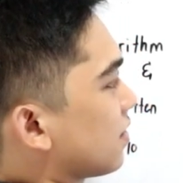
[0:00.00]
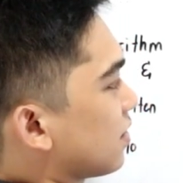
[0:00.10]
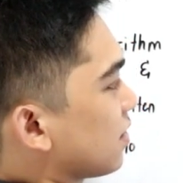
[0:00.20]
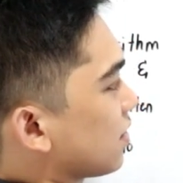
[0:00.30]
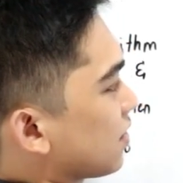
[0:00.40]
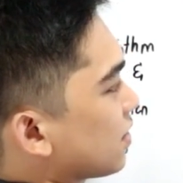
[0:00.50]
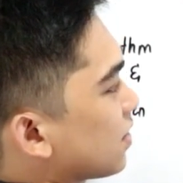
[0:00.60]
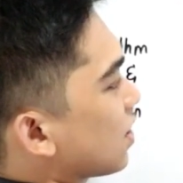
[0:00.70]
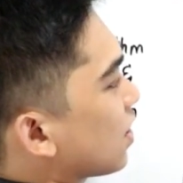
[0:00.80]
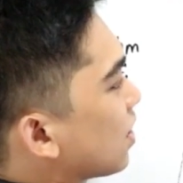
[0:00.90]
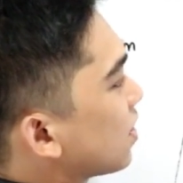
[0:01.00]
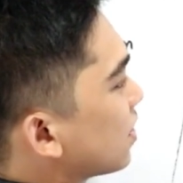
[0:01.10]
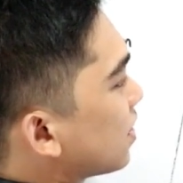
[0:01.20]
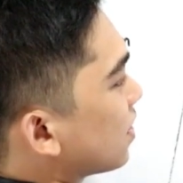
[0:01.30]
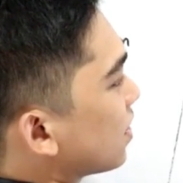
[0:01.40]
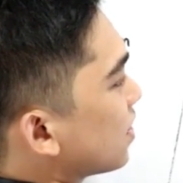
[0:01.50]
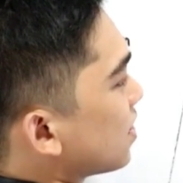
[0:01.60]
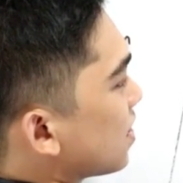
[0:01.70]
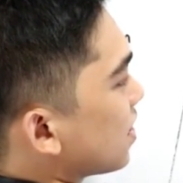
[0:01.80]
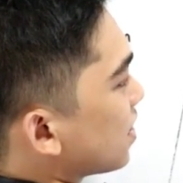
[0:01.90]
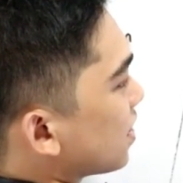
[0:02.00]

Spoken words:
Nobody speaks.